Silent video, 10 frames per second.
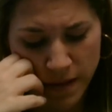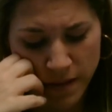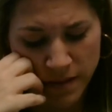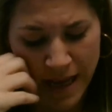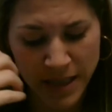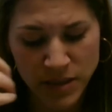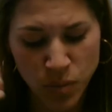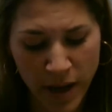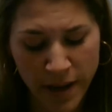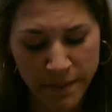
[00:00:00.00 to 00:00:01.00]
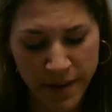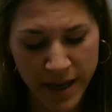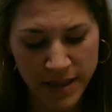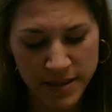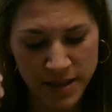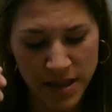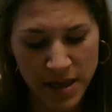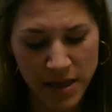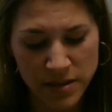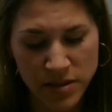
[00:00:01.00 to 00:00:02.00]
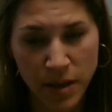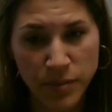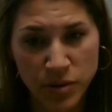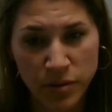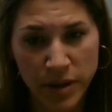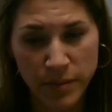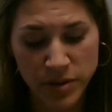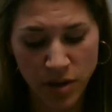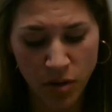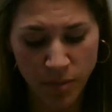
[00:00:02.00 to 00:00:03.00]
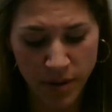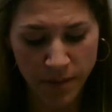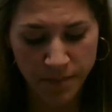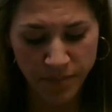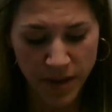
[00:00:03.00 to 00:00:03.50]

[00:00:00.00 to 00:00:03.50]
That's why it makes the subdural hematoma